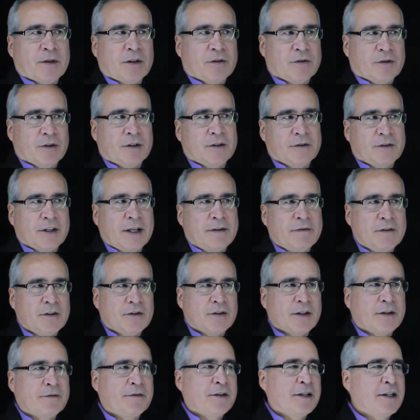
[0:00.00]
So to save
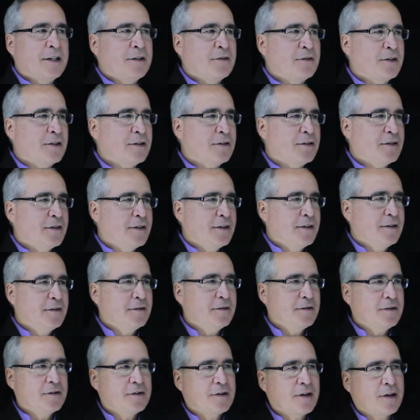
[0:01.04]
yourself on interest,
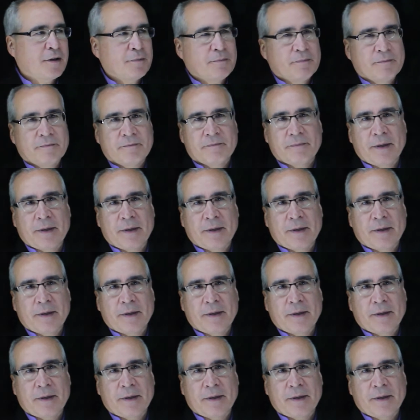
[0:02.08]
start